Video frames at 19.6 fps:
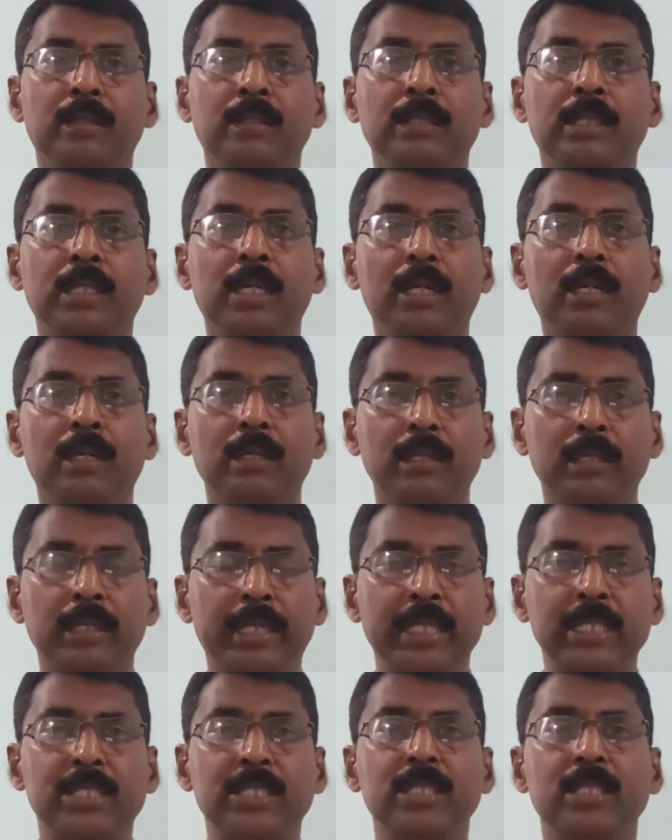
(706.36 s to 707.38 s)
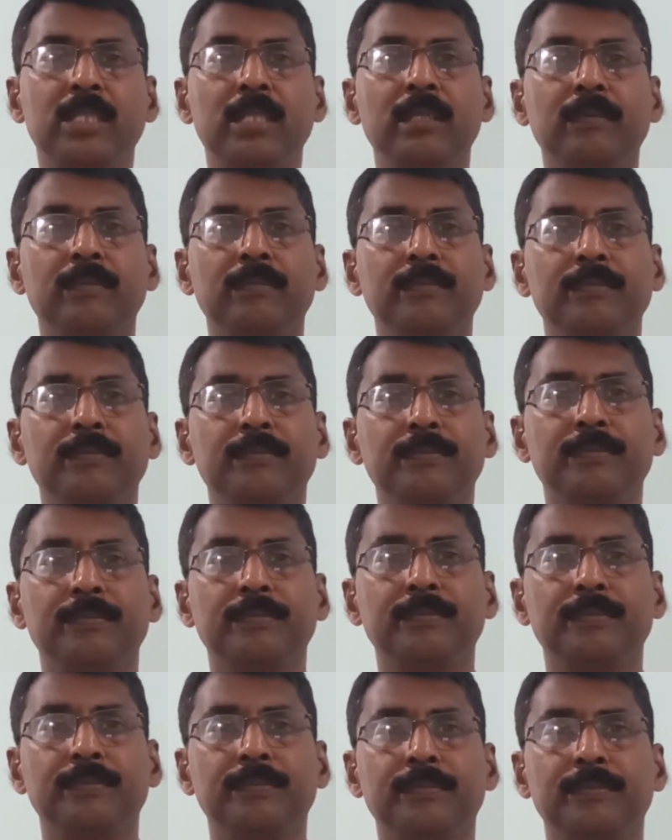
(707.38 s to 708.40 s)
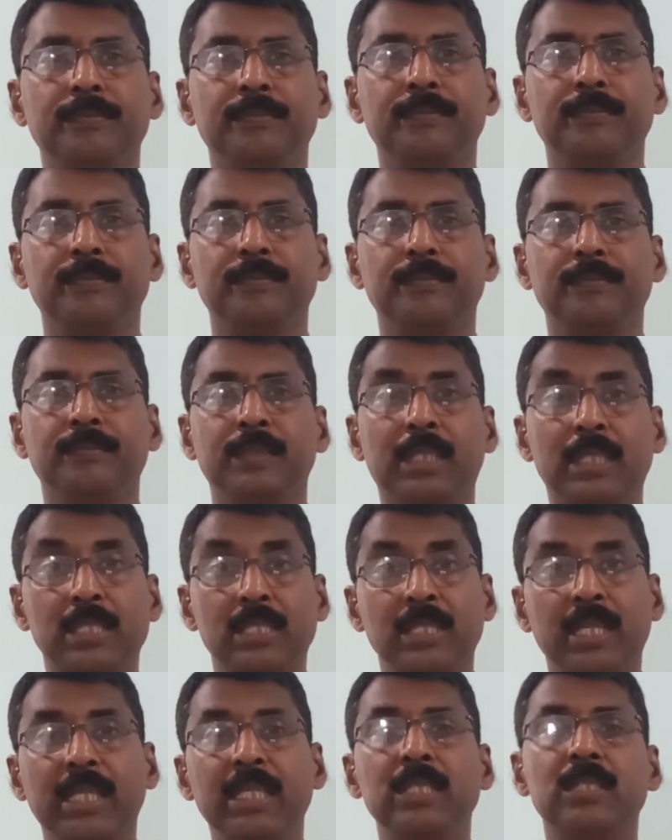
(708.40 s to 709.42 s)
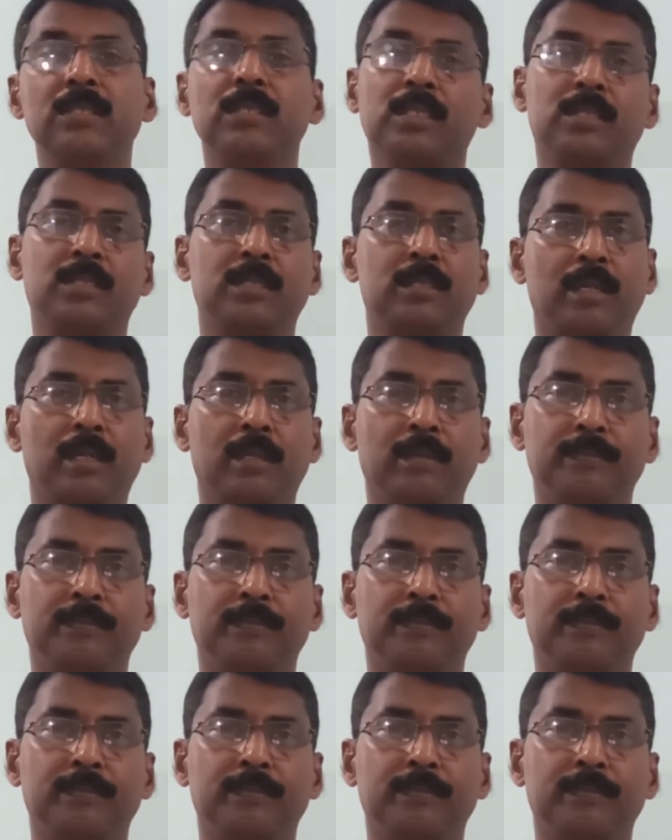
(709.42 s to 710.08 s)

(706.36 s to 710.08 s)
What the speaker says: their density, their size, etc.